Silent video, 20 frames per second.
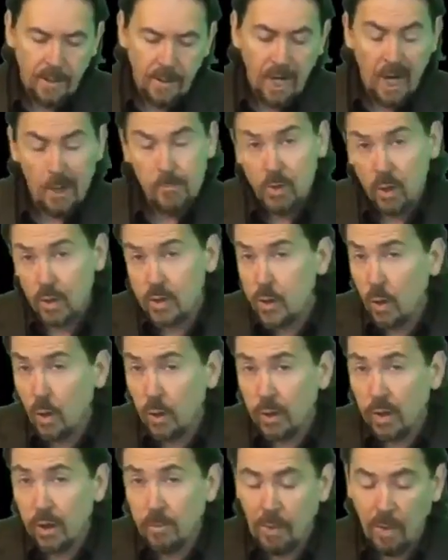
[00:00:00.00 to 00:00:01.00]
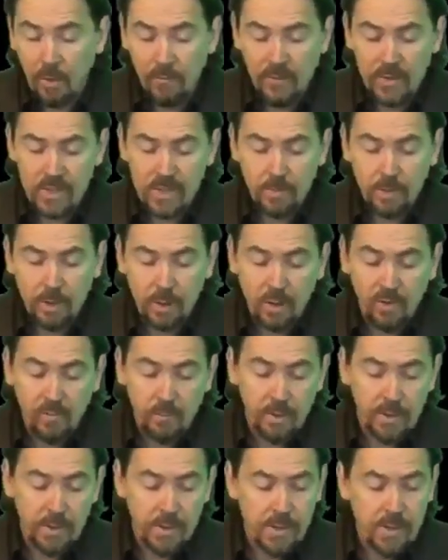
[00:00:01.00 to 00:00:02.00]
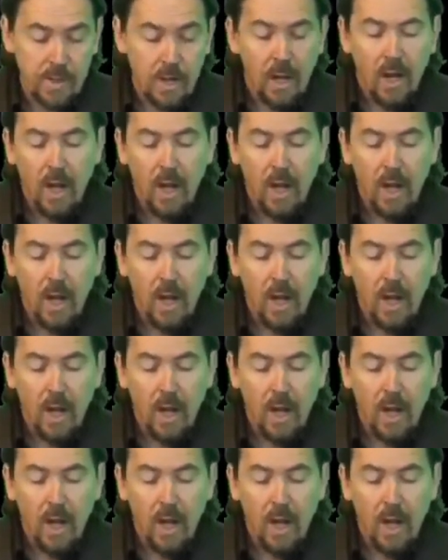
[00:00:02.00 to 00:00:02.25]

I'm not talking about visible governments.